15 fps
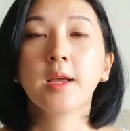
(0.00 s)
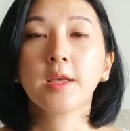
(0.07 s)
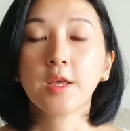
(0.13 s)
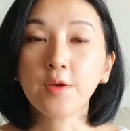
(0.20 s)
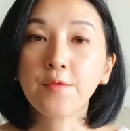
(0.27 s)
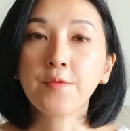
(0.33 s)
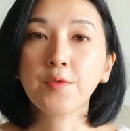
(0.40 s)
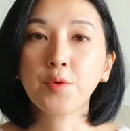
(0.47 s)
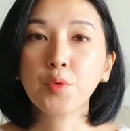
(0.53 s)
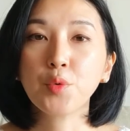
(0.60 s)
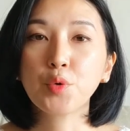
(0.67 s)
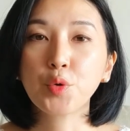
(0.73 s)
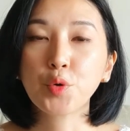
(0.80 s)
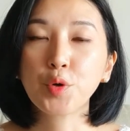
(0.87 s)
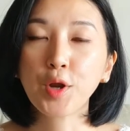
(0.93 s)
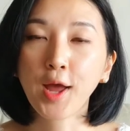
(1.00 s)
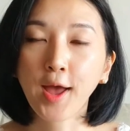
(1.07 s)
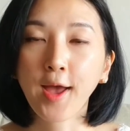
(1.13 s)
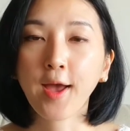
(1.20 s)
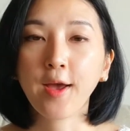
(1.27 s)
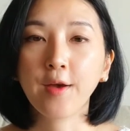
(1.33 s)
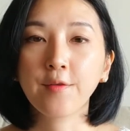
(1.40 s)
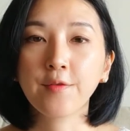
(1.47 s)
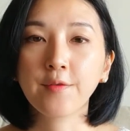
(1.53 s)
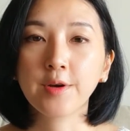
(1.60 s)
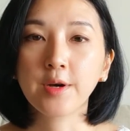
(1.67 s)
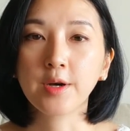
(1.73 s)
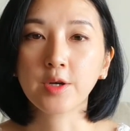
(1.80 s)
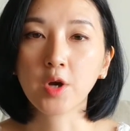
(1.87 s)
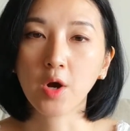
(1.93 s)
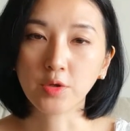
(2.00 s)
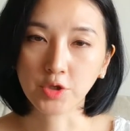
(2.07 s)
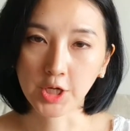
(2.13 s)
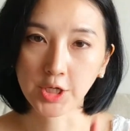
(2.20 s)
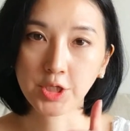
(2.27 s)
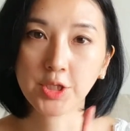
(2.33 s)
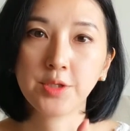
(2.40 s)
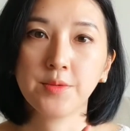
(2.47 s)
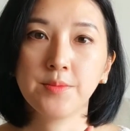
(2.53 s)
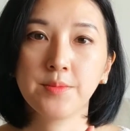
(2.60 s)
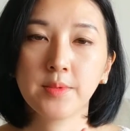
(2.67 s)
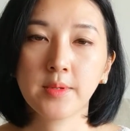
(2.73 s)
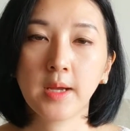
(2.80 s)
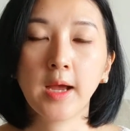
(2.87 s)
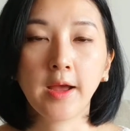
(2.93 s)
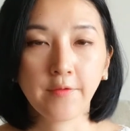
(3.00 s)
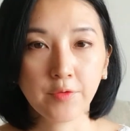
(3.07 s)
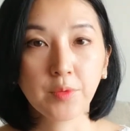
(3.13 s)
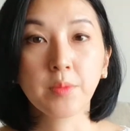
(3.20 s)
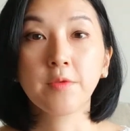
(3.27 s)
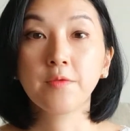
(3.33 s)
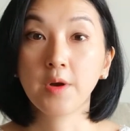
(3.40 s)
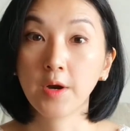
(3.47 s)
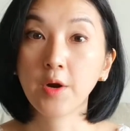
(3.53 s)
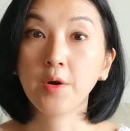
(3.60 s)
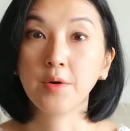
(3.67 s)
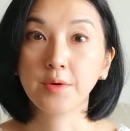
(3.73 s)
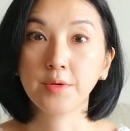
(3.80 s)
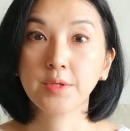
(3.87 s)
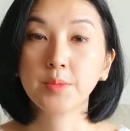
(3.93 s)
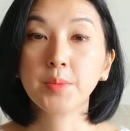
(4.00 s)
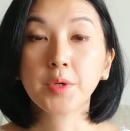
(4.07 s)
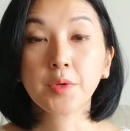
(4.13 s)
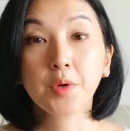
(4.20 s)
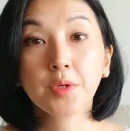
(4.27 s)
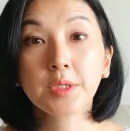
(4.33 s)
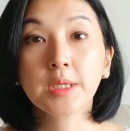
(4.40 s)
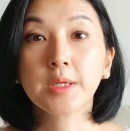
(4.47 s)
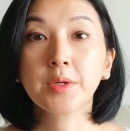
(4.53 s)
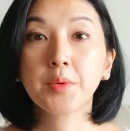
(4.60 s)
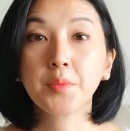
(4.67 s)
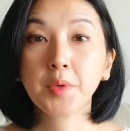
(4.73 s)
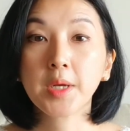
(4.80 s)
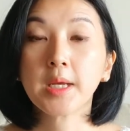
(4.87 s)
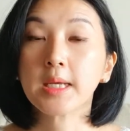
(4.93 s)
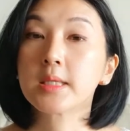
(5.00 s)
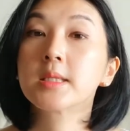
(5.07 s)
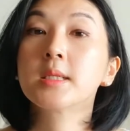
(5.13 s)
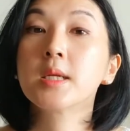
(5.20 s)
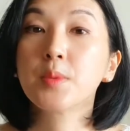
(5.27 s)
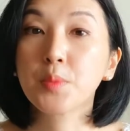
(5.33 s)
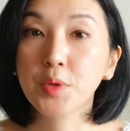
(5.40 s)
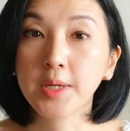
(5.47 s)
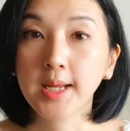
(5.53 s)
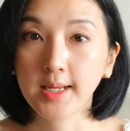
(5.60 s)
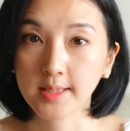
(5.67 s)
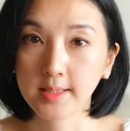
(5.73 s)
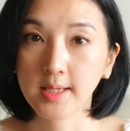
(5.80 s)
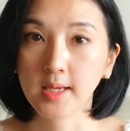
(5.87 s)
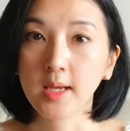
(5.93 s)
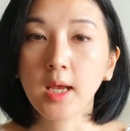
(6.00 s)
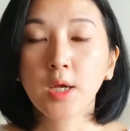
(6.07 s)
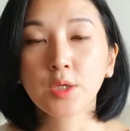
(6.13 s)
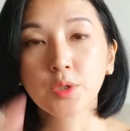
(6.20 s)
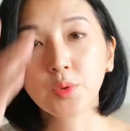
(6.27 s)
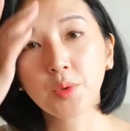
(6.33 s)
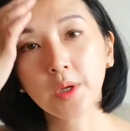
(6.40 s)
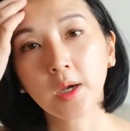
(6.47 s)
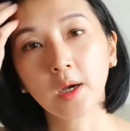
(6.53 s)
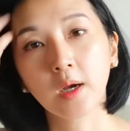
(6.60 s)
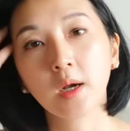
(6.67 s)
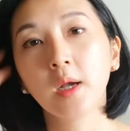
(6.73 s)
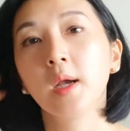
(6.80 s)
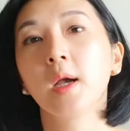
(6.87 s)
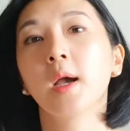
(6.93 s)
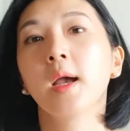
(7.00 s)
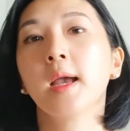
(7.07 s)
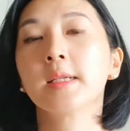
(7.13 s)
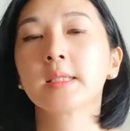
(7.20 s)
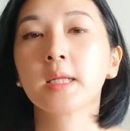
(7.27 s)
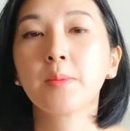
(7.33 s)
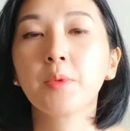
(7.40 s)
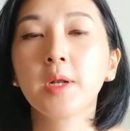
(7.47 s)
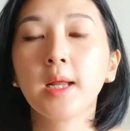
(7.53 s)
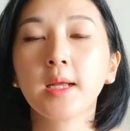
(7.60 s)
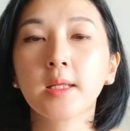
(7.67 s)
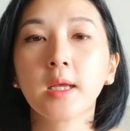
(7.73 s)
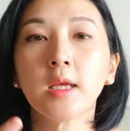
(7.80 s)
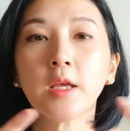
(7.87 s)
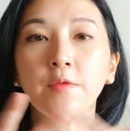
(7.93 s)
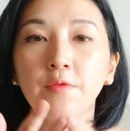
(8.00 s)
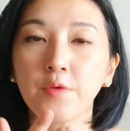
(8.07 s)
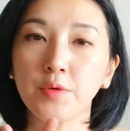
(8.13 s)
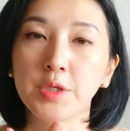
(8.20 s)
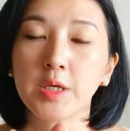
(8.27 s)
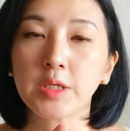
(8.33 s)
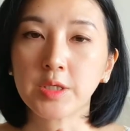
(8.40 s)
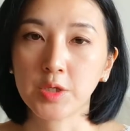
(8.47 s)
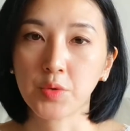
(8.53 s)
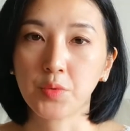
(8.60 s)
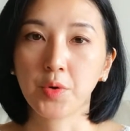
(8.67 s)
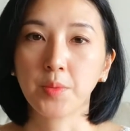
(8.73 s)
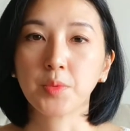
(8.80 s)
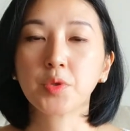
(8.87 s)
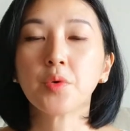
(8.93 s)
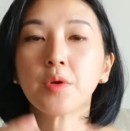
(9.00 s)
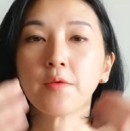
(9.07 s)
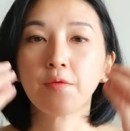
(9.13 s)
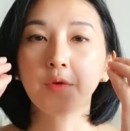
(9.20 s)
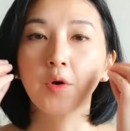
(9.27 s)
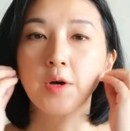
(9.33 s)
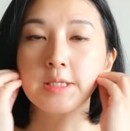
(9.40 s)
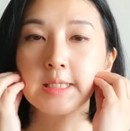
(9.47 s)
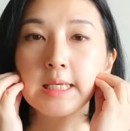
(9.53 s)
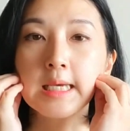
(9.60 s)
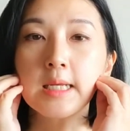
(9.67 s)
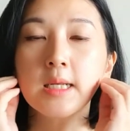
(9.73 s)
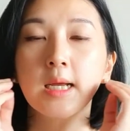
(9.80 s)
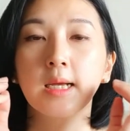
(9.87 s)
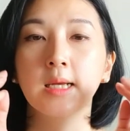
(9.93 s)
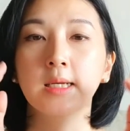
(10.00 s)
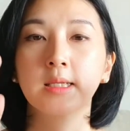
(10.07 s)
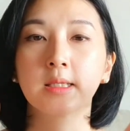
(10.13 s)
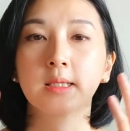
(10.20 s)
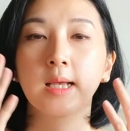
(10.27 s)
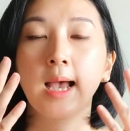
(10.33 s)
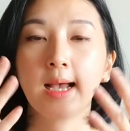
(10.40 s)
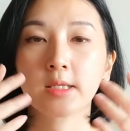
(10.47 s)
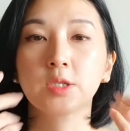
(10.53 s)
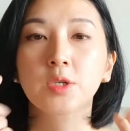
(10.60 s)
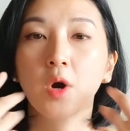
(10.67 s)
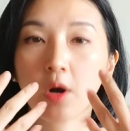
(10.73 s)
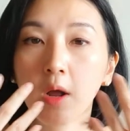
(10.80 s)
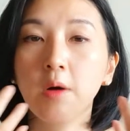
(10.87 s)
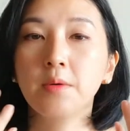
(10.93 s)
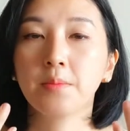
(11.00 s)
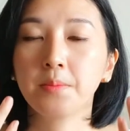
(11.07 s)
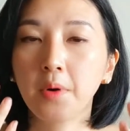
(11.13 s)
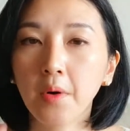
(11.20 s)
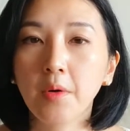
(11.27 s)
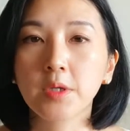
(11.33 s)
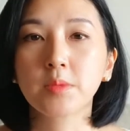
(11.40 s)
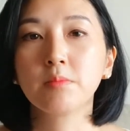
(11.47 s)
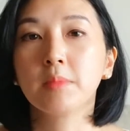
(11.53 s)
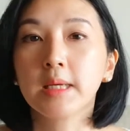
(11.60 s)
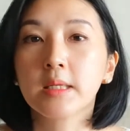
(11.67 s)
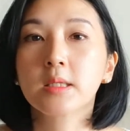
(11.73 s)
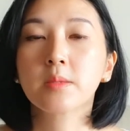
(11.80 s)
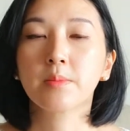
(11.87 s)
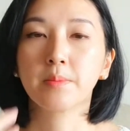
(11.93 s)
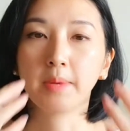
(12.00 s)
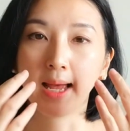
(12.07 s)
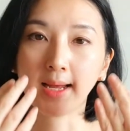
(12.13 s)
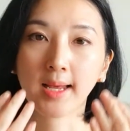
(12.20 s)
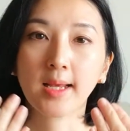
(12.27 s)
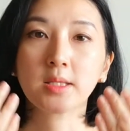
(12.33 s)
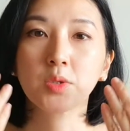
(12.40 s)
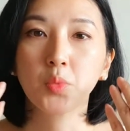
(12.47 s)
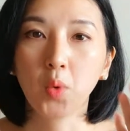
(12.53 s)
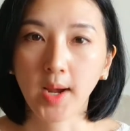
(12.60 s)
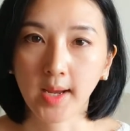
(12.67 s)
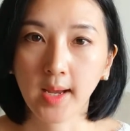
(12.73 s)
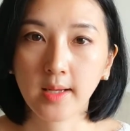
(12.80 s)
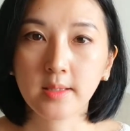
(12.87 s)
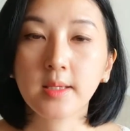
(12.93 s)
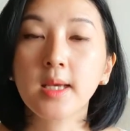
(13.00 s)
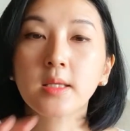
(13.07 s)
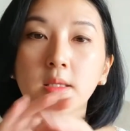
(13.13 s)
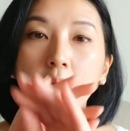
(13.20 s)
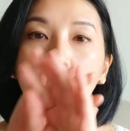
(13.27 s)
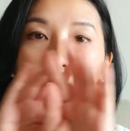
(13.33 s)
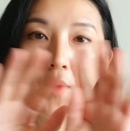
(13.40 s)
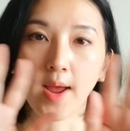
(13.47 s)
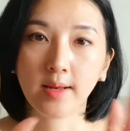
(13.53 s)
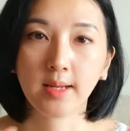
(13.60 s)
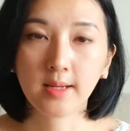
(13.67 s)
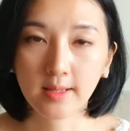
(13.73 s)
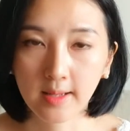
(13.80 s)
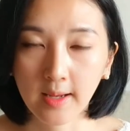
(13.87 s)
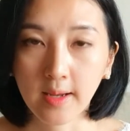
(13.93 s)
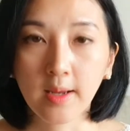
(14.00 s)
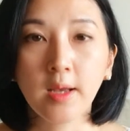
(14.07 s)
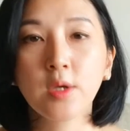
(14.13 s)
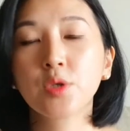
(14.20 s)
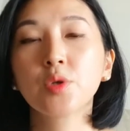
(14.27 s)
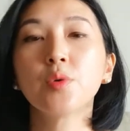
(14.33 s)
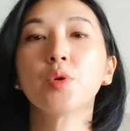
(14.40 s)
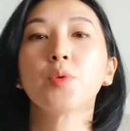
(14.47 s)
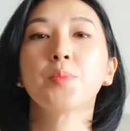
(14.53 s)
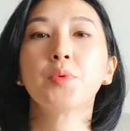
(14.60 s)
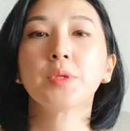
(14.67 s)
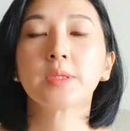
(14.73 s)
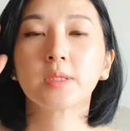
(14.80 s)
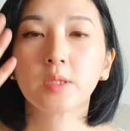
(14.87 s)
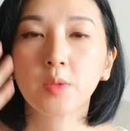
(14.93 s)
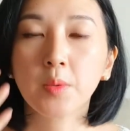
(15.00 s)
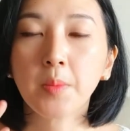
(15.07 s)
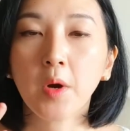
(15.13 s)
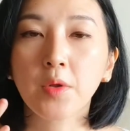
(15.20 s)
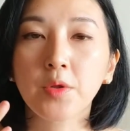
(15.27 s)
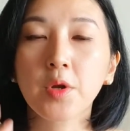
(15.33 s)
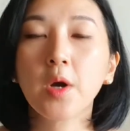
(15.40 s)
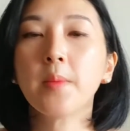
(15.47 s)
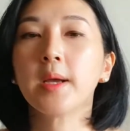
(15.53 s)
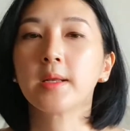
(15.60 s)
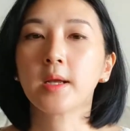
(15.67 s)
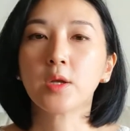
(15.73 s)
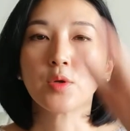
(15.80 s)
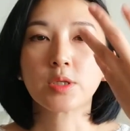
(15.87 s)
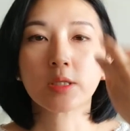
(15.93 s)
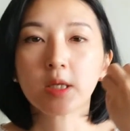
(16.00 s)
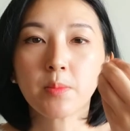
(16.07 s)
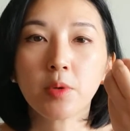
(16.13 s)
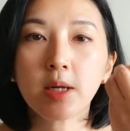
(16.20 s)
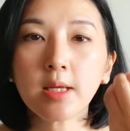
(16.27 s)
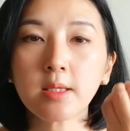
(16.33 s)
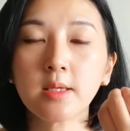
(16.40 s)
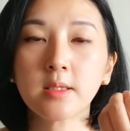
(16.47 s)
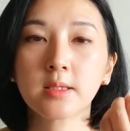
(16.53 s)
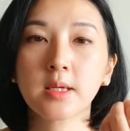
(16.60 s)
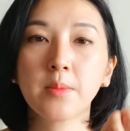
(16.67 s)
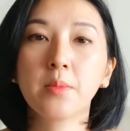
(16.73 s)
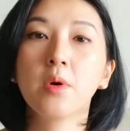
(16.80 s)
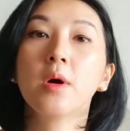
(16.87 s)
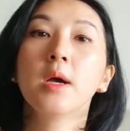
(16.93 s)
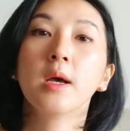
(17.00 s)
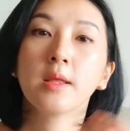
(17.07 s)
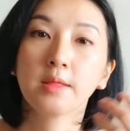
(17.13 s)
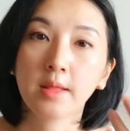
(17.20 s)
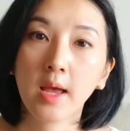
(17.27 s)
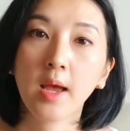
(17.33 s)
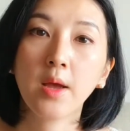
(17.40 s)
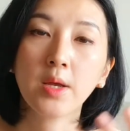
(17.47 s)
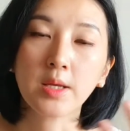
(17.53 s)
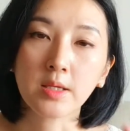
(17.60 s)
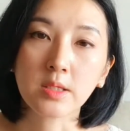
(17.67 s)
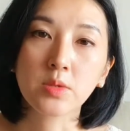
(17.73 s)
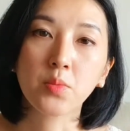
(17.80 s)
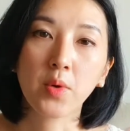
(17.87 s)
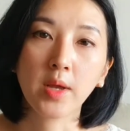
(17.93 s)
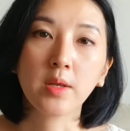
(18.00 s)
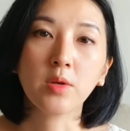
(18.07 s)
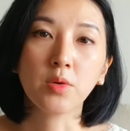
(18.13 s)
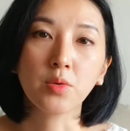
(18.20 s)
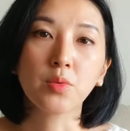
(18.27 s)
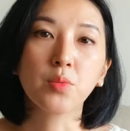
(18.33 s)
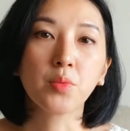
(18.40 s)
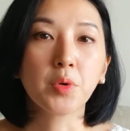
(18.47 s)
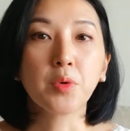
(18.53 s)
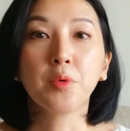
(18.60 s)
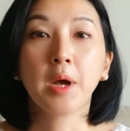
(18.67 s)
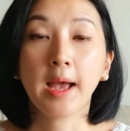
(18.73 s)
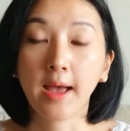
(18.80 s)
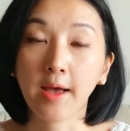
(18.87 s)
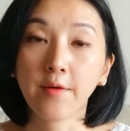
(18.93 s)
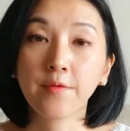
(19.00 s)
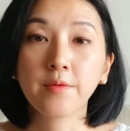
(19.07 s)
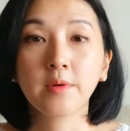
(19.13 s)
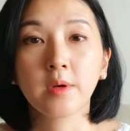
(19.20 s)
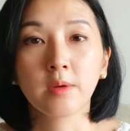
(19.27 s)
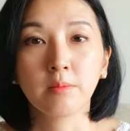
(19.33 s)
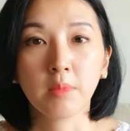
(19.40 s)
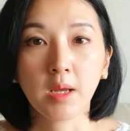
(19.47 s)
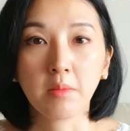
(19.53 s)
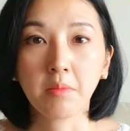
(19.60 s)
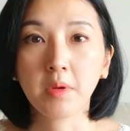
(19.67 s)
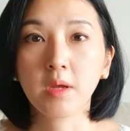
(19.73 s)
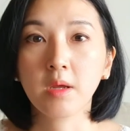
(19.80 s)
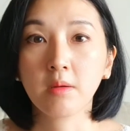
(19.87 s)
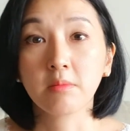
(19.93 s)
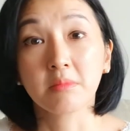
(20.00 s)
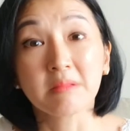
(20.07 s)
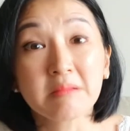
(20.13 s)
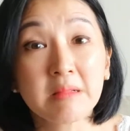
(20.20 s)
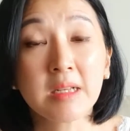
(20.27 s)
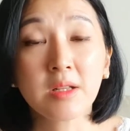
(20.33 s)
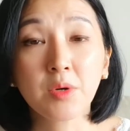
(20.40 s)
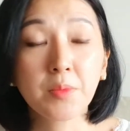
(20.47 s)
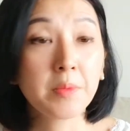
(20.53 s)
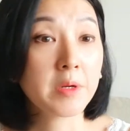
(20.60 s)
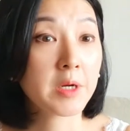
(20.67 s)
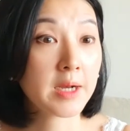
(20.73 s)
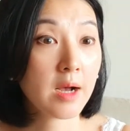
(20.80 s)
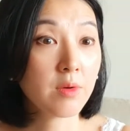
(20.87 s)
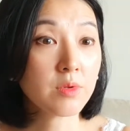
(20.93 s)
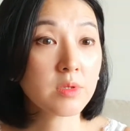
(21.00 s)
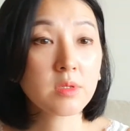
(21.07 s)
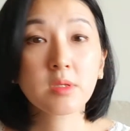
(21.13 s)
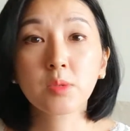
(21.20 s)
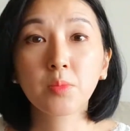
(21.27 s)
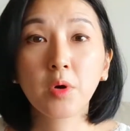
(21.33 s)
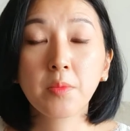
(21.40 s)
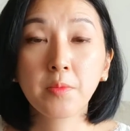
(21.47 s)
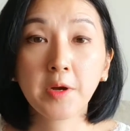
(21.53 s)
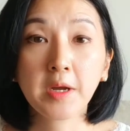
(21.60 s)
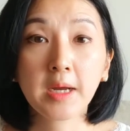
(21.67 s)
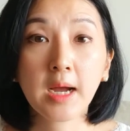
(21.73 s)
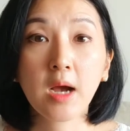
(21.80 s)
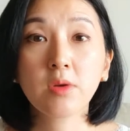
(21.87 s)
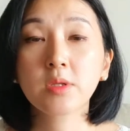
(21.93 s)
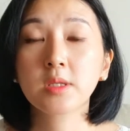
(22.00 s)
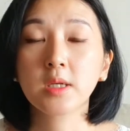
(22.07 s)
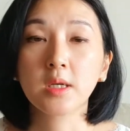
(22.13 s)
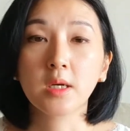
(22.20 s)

If you don't have congestion, I have to be very honest, because in a way it's stimulating. So stimulating infusing serum. So if your skin has clogged pores, means blackheads, whiteheads, it's already there. So you put serum on top and then you stimulate it some more. There is when you will have maybe little breakouts, small breakouts,